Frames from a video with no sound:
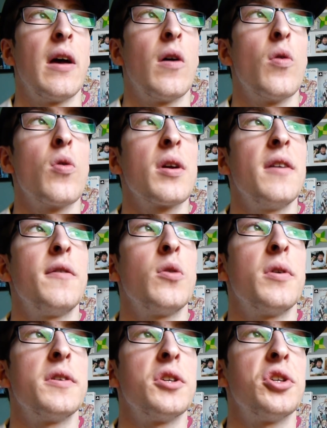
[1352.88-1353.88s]
or if you
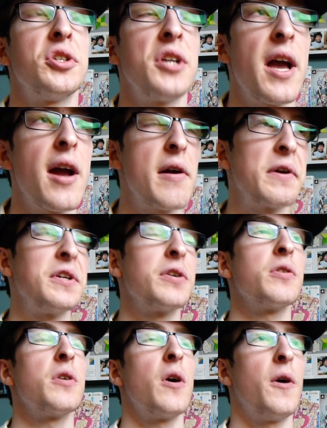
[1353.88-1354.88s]
want to share
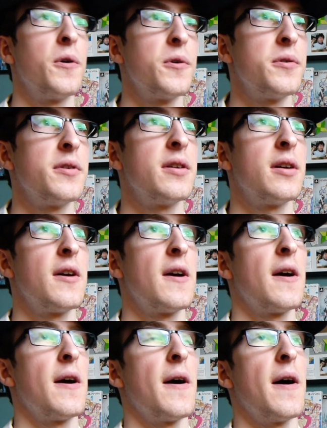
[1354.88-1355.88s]
your own
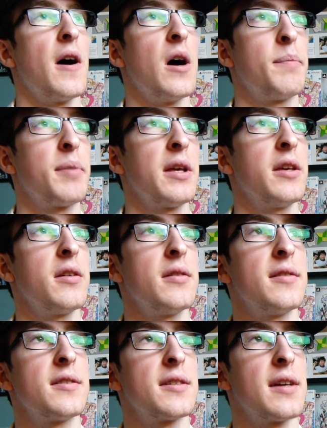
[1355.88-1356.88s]

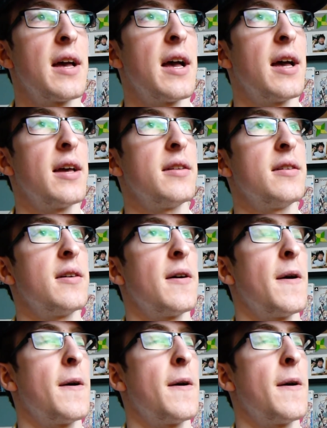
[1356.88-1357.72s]
opinions and